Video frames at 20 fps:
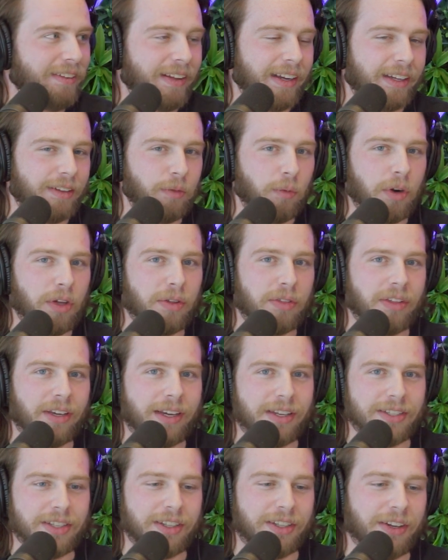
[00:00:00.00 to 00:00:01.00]
Like, what do you
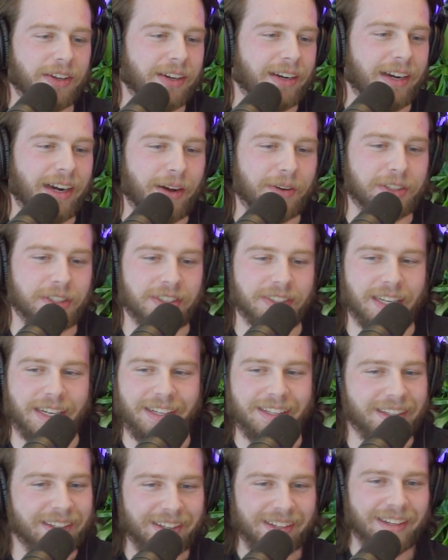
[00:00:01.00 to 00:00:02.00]
think? Is it good? And I was just like,
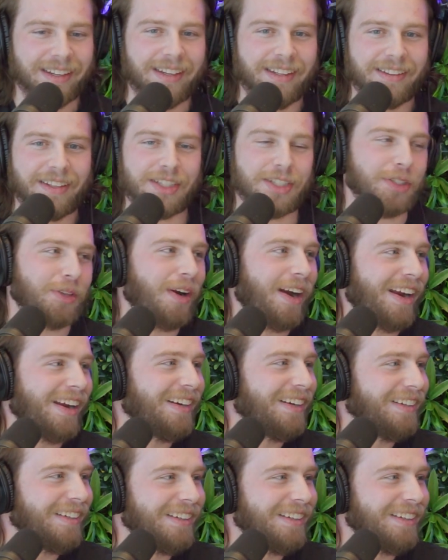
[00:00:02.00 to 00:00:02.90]
this is great.